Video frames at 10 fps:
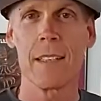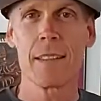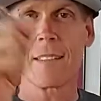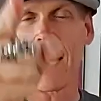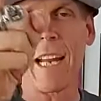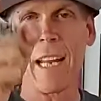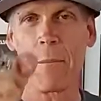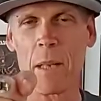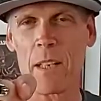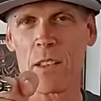Today I'm
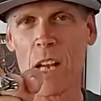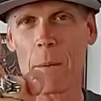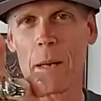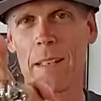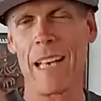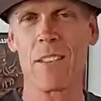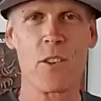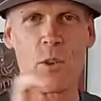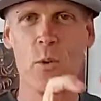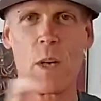going to talk about,
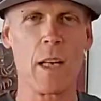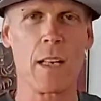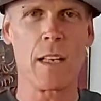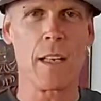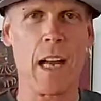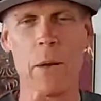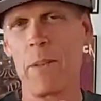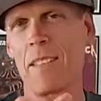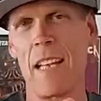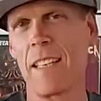I
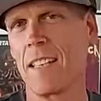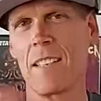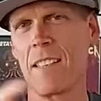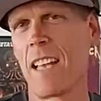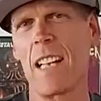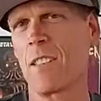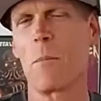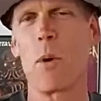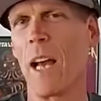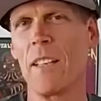always say this, it's not a
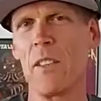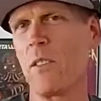surprise.